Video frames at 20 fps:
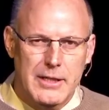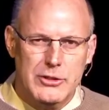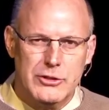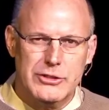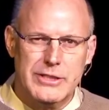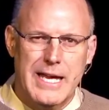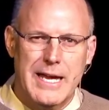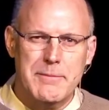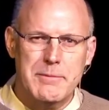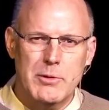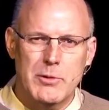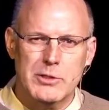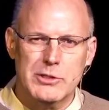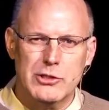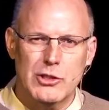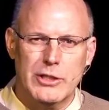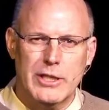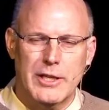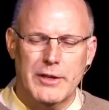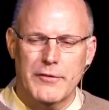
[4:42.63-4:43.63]
Samuel is
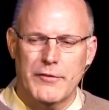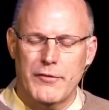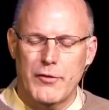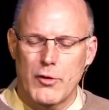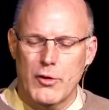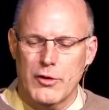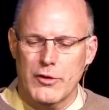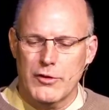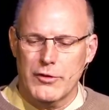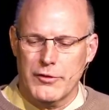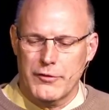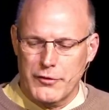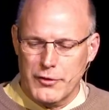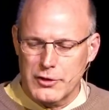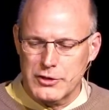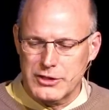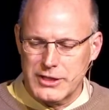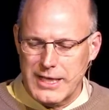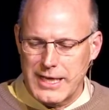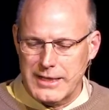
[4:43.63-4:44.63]
looking for the
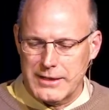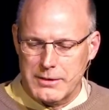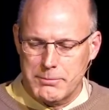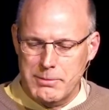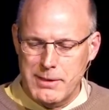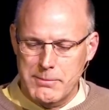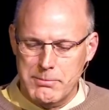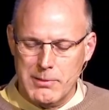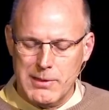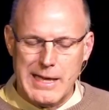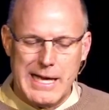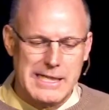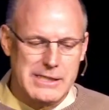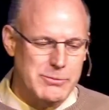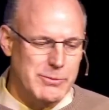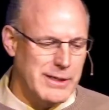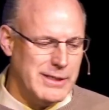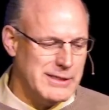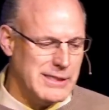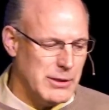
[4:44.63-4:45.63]
first king. The people
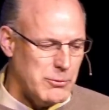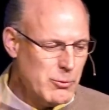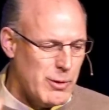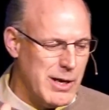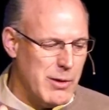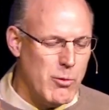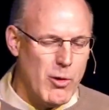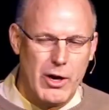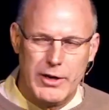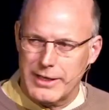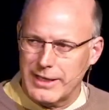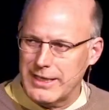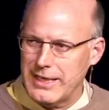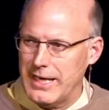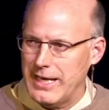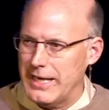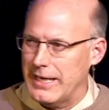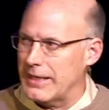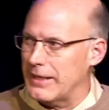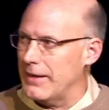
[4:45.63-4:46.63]
last week said, we want a
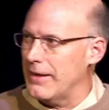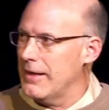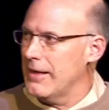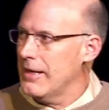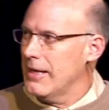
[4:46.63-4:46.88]
king.